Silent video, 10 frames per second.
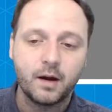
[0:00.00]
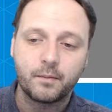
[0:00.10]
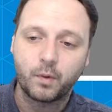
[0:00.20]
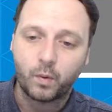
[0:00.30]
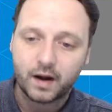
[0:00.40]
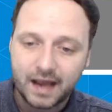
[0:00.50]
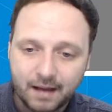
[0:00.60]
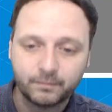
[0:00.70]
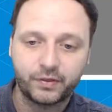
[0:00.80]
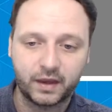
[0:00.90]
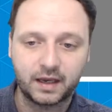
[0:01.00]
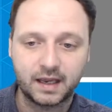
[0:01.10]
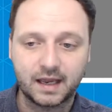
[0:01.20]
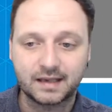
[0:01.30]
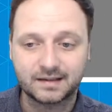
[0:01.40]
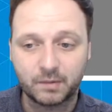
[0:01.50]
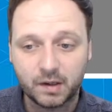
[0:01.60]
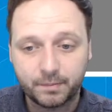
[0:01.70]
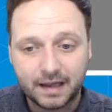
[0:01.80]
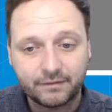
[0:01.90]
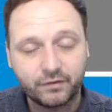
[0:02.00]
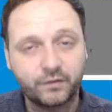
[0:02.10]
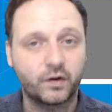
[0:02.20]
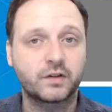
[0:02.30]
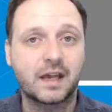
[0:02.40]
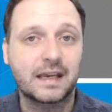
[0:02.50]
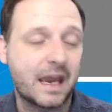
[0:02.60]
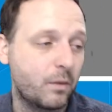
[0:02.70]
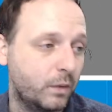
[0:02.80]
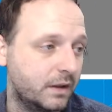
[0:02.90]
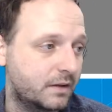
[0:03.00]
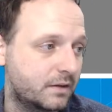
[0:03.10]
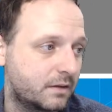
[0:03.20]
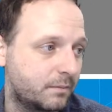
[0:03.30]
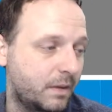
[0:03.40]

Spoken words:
But what I am thinking is I'm going to plan for the first 8 game weeks,